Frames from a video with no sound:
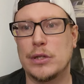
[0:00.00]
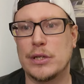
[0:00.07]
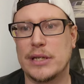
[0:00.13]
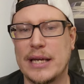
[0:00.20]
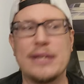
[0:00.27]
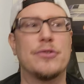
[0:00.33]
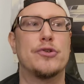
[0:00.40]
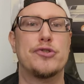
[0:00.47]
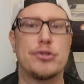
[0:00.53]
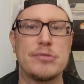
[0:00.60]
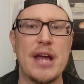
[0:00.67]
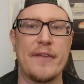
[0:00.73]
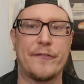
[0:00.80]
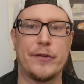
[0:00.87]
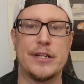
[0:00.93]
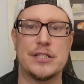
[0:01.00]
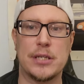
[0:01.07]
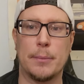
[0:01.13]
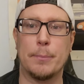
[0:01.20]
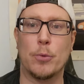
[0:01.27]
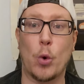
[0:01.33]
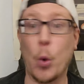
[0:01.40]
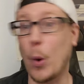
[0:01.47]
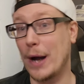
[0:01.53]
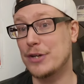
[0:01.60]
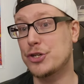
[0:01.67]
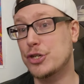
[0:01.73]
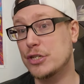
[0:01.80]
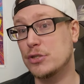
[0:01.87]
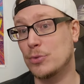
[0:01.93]
again, there's definitely some
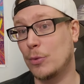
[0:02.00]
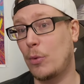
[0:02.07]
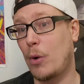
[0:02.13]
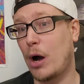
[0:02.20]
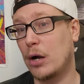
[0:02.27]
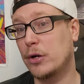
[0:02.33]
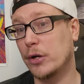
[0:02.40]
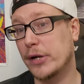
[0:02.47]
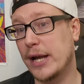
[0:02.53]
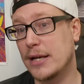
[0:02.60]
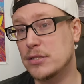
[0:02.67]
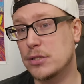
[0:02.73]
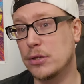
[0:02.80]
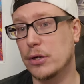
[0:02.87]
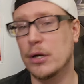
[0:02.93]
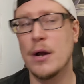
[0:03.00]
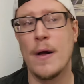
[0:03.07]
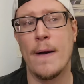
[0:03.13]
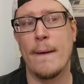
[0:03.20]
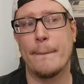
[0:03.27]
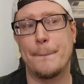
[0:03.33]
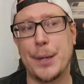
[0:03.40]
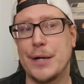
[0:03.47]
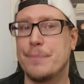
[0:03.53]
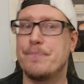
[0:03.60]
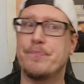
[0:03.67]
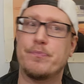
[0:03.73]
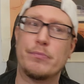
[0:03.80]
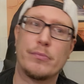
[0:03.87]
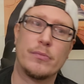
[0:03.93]
questions with Walker Kessler,
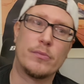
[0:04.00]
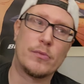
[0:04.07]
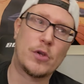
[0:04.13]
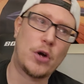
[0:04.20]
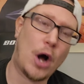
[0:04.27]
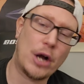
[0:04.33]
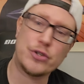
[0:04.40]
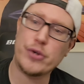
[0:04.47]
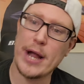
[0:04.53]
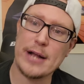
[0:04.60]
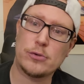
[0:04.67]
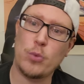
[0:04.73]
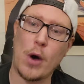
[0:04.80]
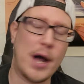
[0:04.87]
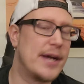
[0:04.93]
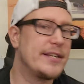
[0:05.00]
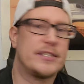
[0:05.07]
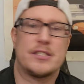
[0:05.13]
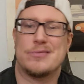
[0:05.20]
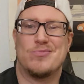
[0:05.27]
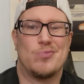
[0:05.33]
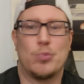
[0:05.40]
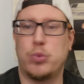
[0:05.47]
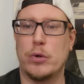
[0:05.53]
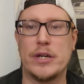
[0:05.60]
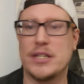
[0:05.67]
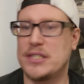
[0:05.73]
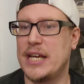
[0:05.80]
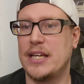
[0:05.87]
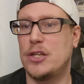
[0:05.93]
but contract-wise,
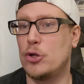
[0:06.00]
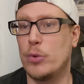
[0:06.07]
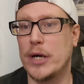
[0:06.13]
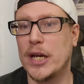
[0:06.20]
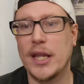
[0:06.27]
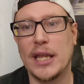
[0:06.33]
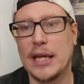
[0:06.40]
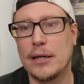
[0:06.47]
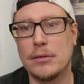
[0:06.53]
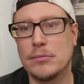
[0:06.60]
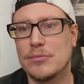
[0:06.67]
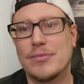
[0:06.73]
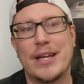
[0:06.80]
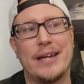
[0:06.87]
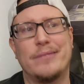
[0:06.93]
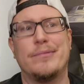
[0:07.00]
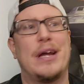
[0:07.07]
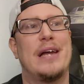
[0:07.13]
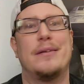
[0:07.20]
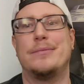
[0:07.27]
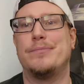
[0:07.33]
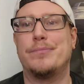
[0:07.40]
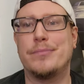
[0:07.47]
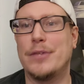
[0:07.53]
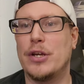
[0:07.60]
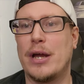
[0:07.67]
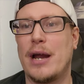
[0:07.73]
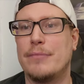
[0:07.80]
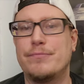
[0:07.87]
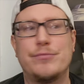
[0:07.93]
wouldn't take you anything. Again, you
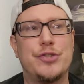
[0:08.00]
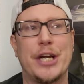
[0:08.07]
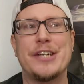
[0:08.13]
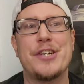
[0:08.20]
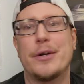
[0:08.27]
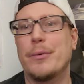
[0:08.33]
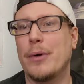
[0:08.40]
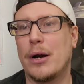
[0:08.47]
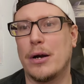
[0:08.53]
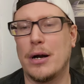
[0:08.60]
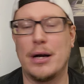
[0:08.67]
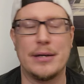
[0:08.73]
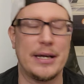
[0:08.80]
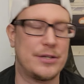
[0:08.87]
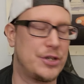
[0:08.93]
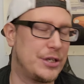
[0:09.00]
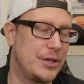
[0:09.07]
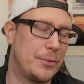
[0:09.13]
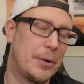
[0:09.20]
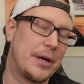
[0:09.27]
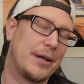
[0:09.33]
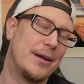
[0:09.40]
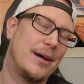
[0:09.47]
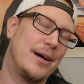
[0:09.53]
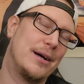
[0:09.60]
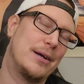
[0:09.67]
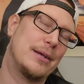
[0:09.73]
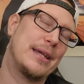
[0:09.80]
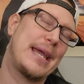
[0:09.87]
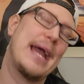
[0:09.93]
could have J.J. or not J.J.
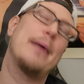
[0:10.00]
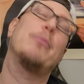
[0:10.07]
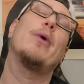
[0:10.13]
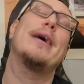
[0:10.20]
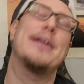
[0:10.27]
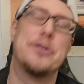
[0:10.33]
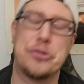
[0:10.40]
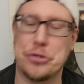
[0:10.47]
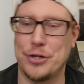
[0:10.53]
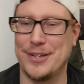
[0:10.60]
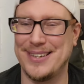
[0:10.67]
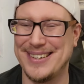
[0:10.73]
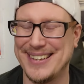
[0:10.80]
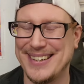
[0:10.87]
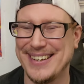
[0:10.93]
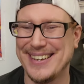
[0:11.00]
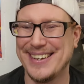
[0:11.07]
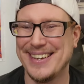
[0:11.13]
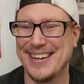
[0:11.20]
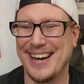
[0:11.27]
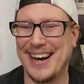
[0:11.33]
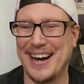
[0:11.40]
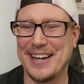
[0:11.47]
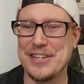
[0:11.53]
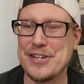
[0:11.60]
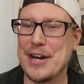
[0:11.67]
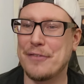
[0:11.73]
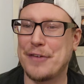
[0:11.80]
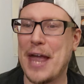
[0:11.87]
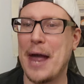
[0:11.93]
Redick, Cam Reddish. you
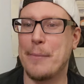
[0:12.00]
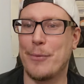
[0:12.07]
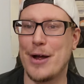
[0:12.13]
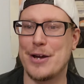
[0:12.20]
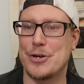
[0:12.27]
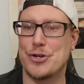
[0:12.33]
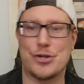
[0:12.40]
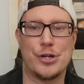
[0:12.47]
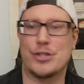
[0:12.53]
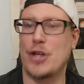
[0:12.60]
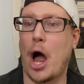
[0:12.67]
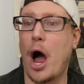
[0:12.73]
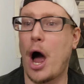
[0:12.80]
could have Cam Reddish just